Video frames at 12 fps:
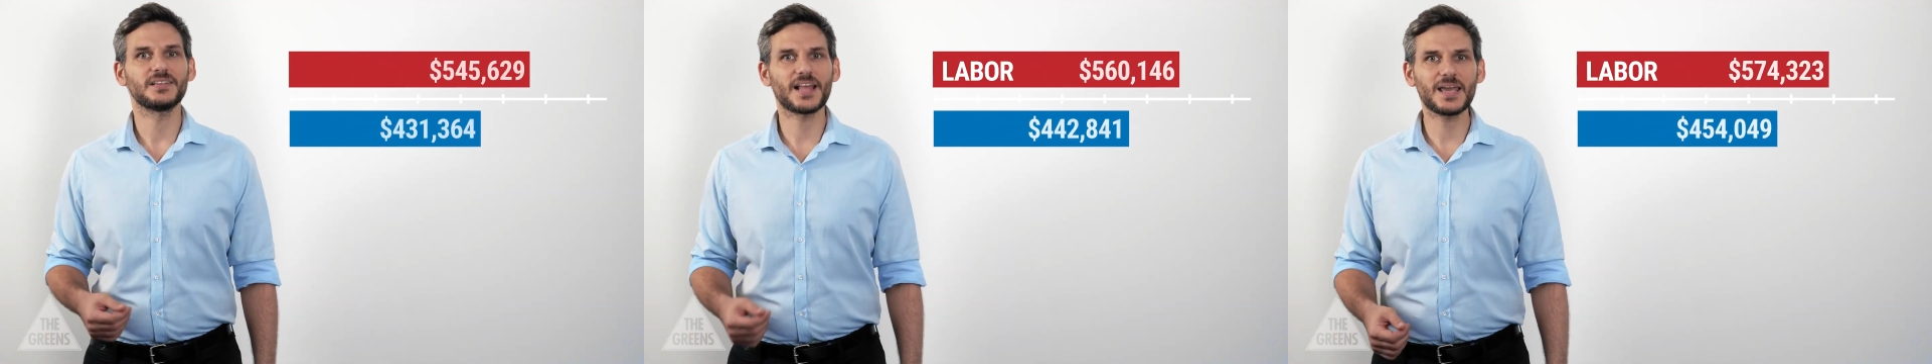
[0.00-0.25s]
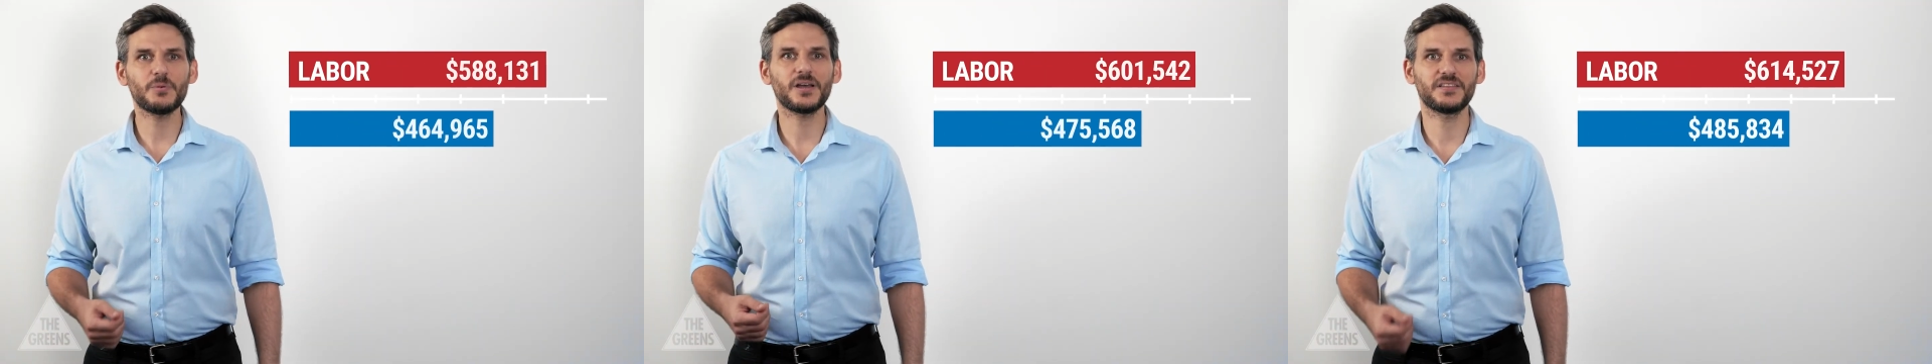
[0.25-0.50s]

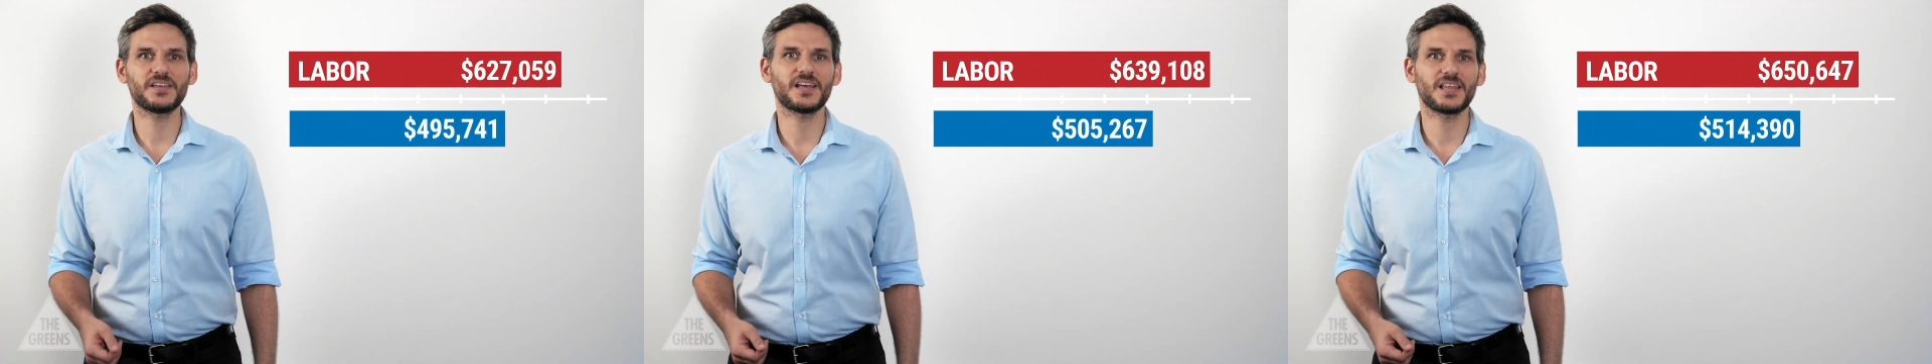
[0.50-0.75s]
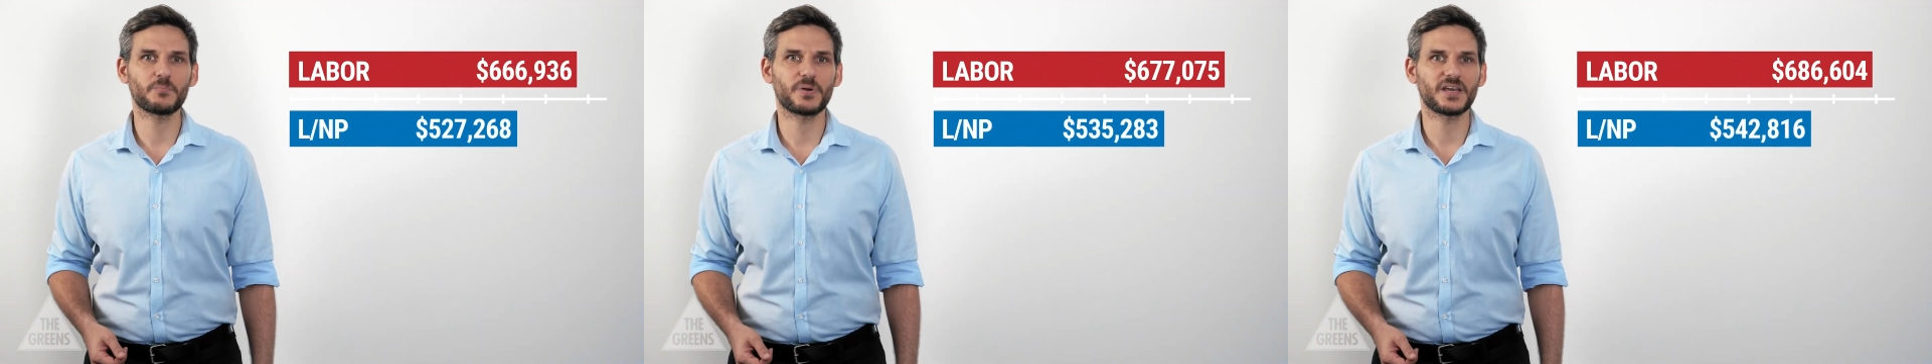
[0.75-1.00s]
Labor and the
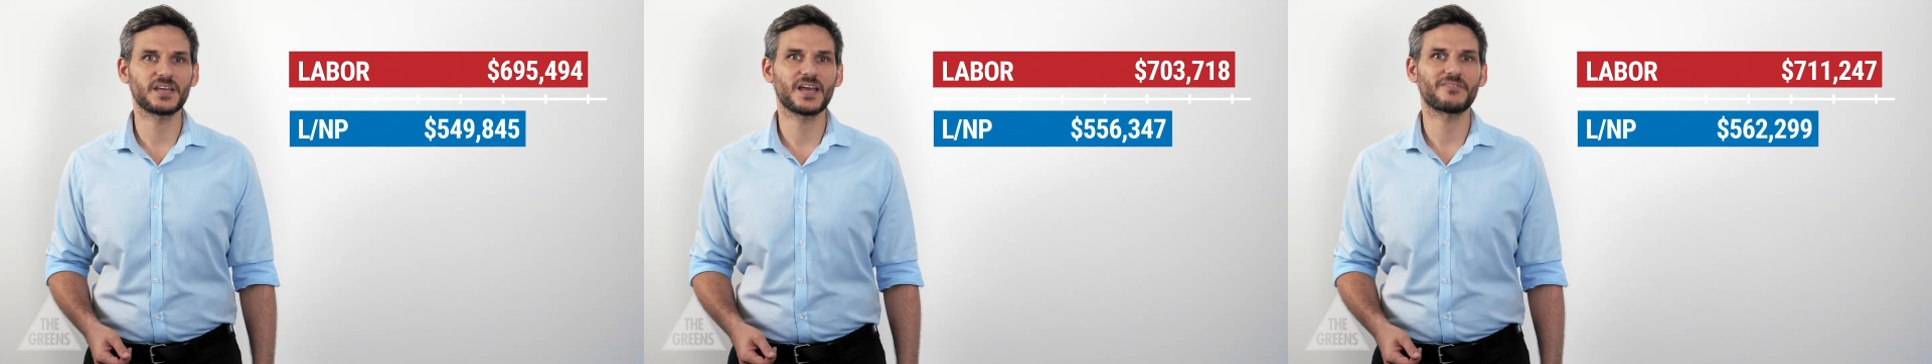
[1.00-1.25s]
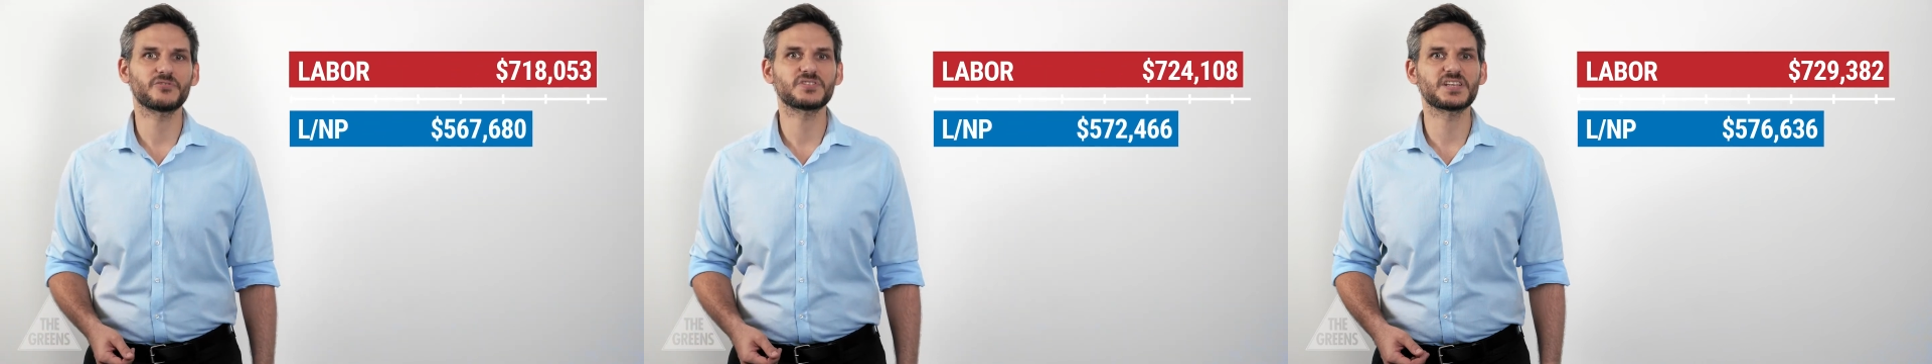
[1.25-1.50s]
L N P
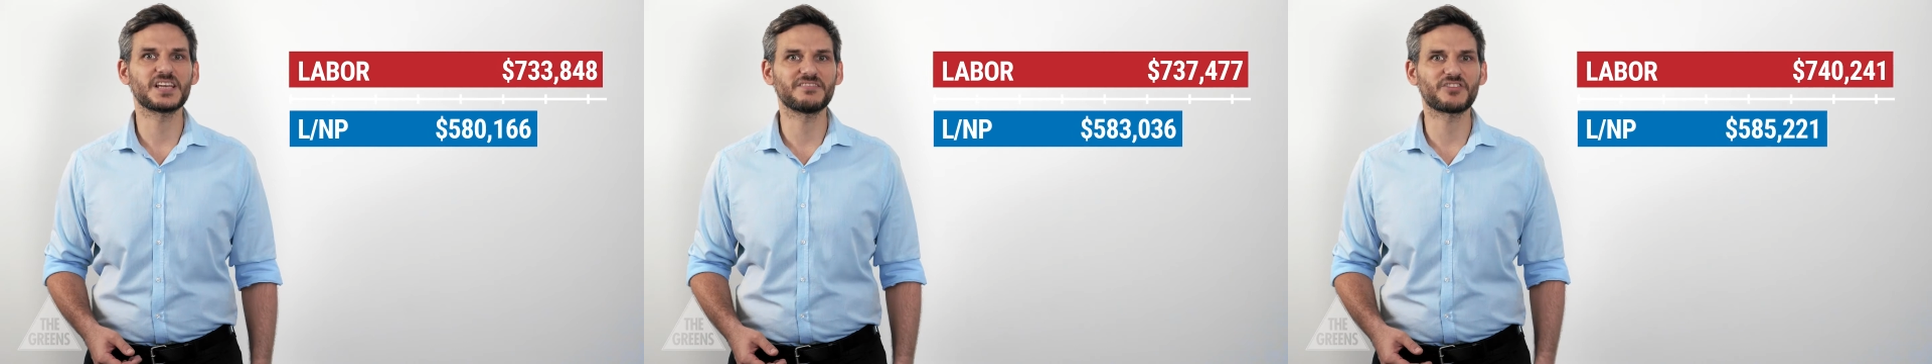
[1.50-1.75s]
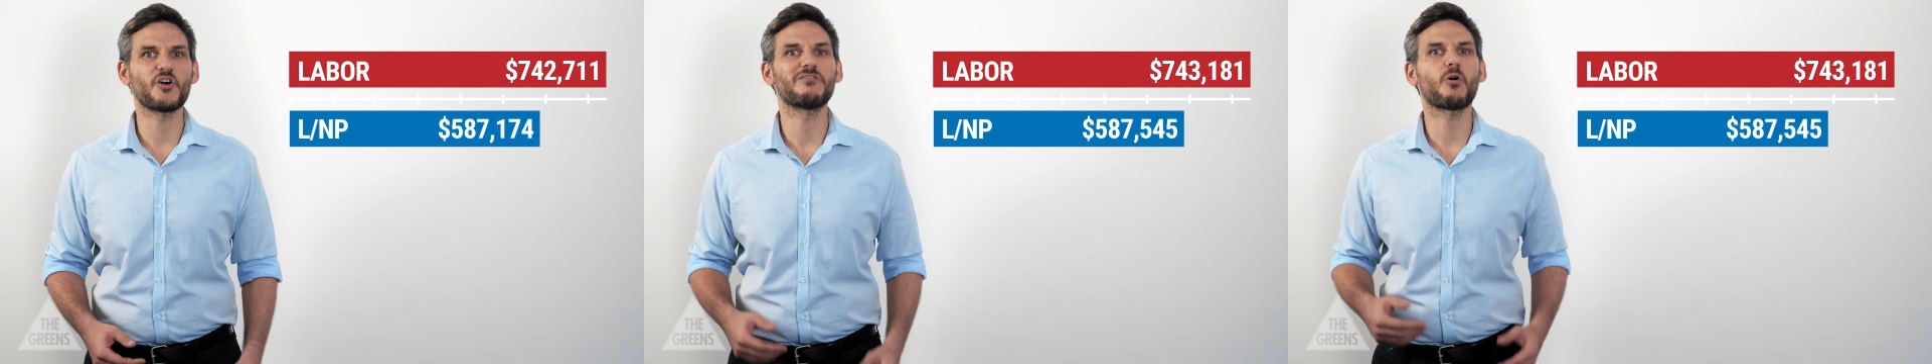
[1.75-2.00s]
have
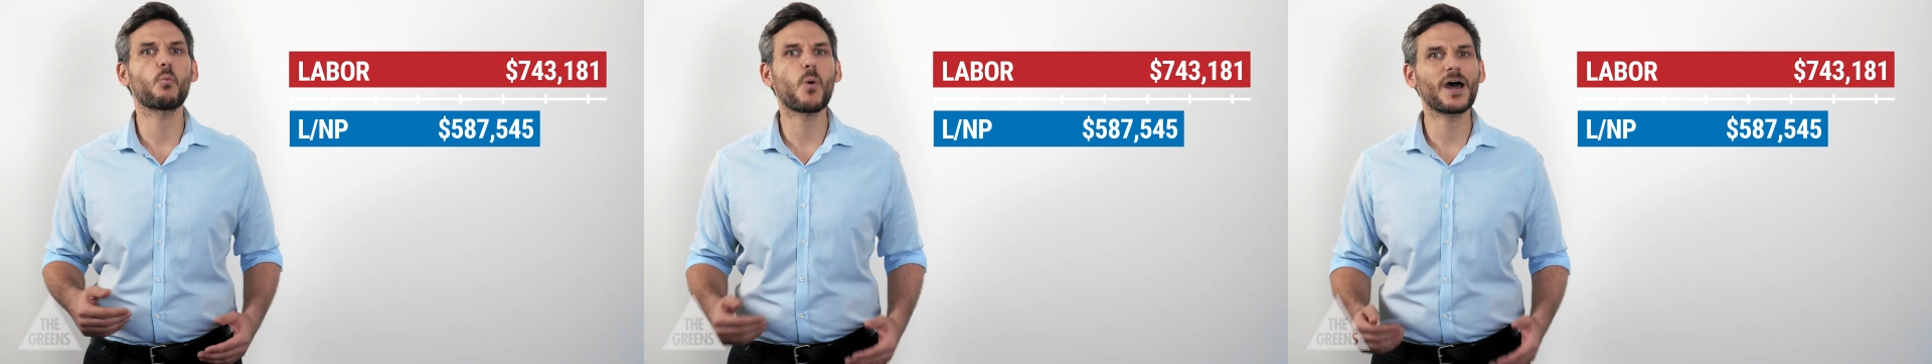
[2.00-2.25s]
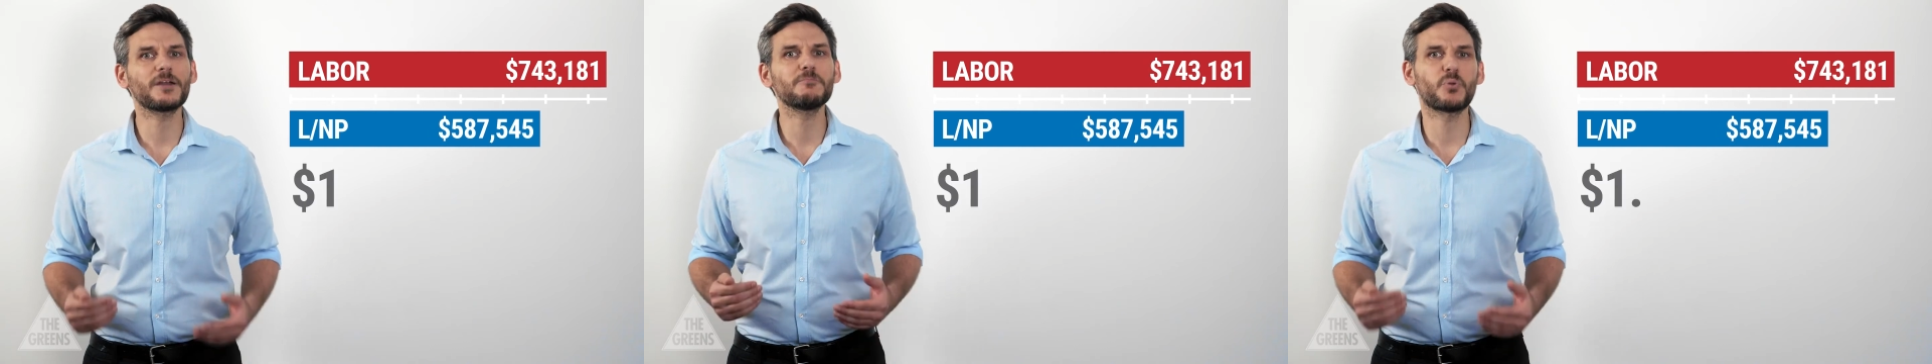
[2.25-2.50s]
received over
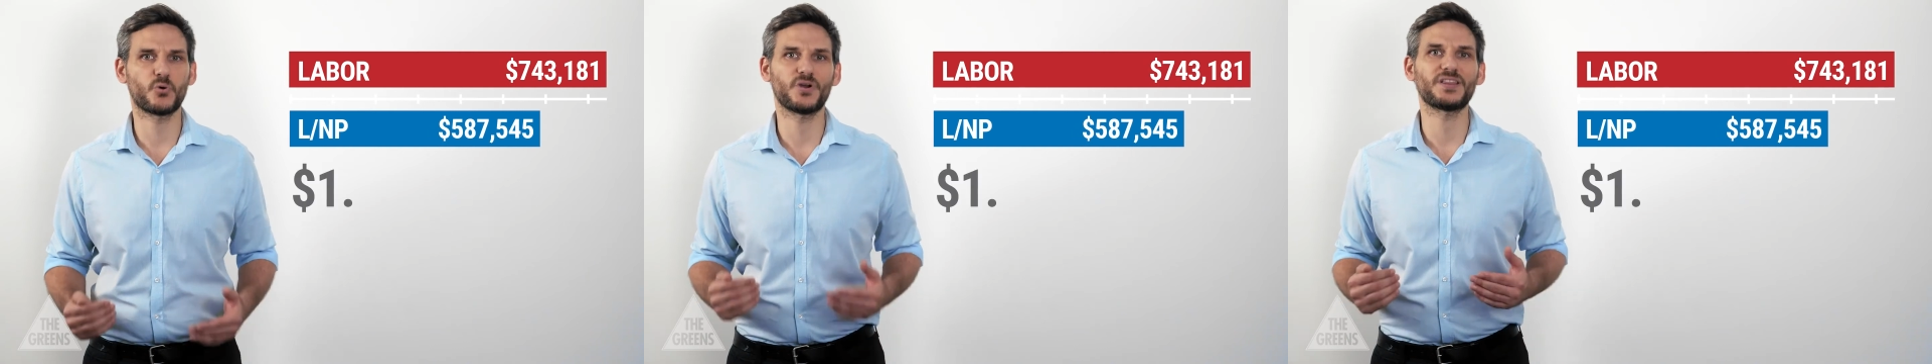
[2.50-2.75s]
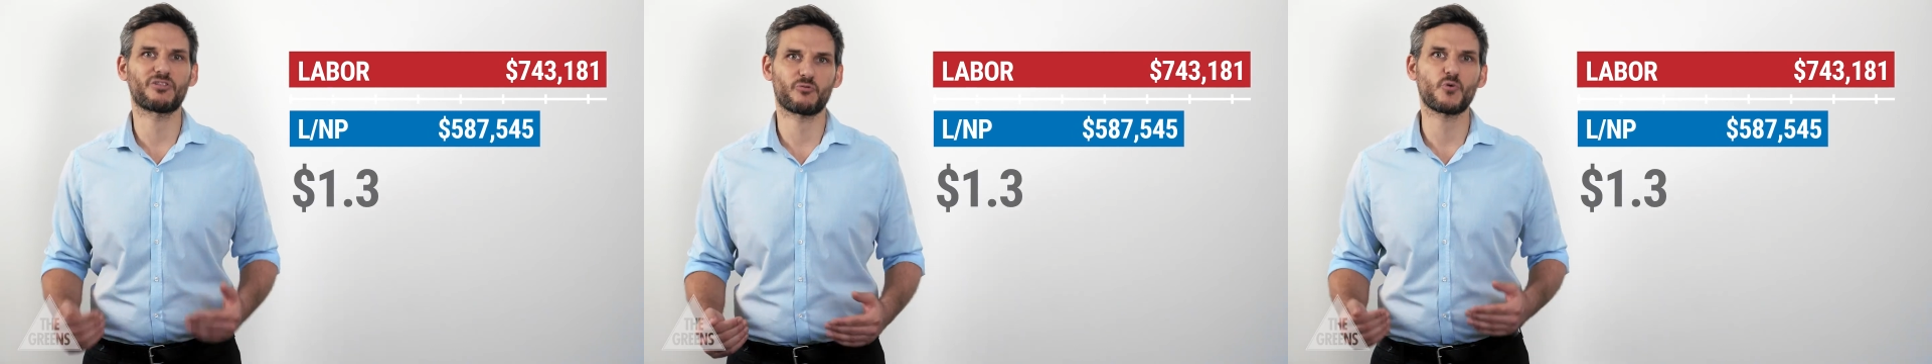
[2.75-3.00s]
one
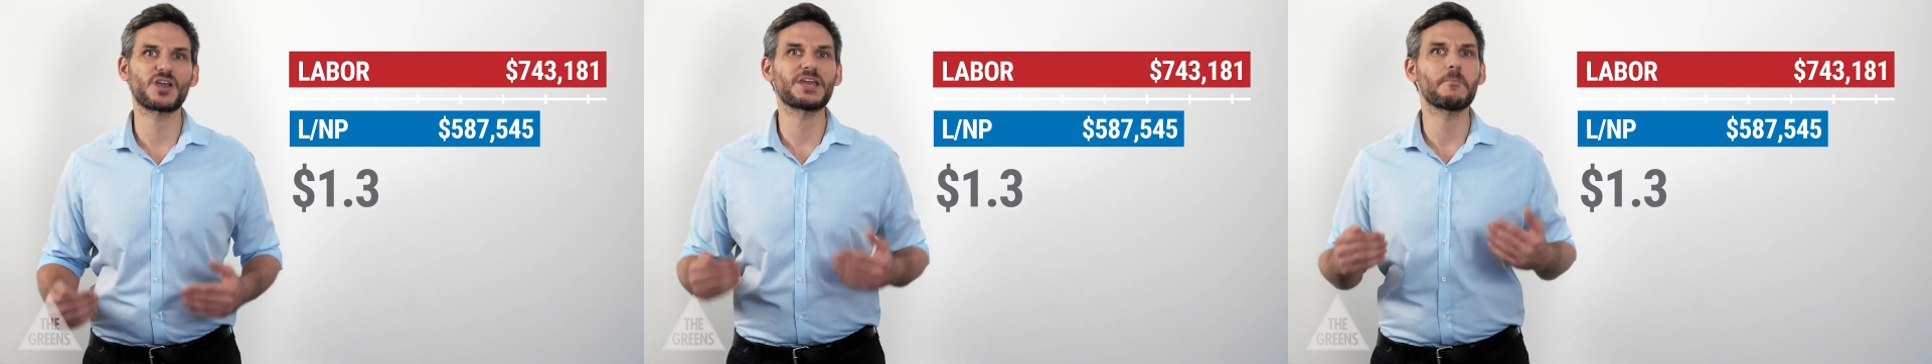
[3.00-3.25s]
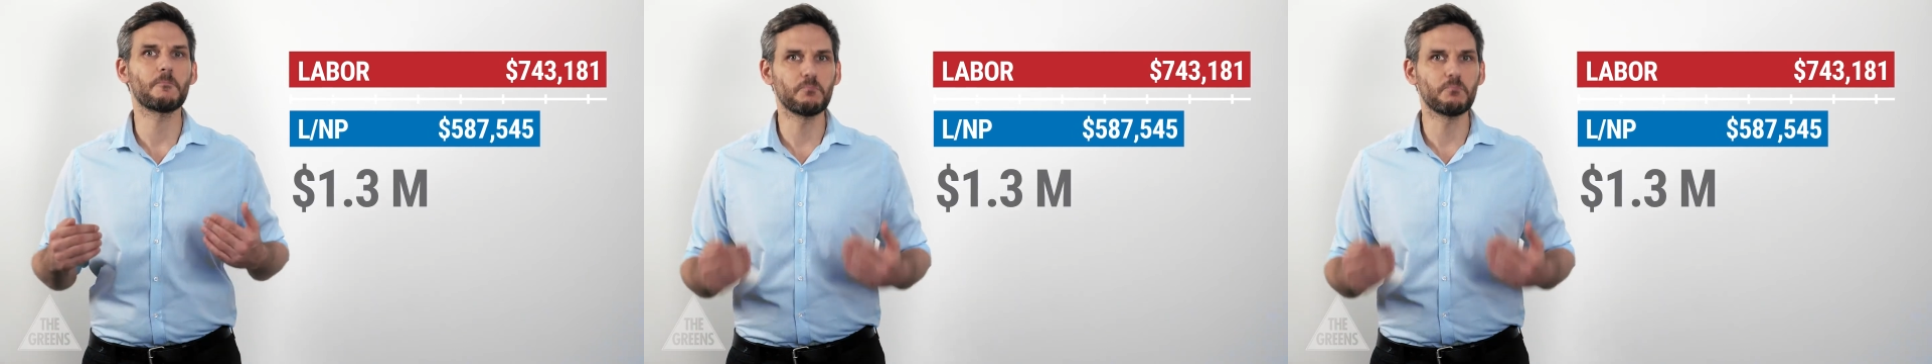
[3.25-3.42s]
point three